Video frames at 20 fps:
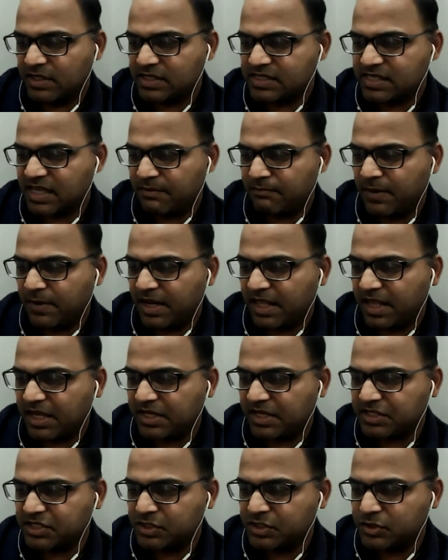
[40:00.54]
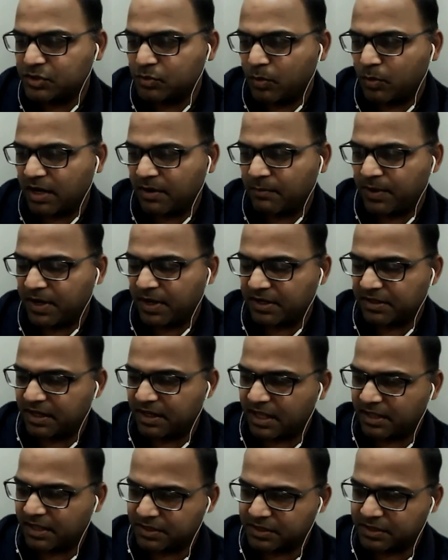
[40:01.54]
will some medications work better
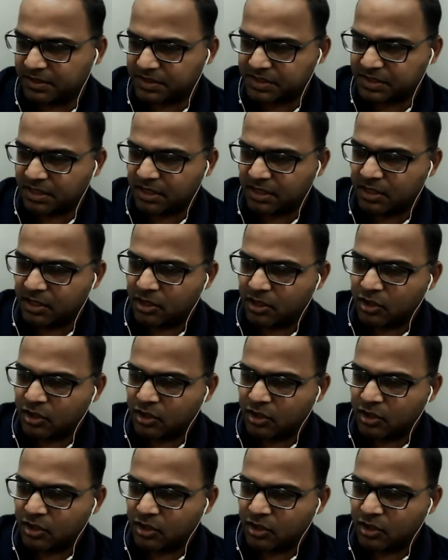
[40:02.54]
than others?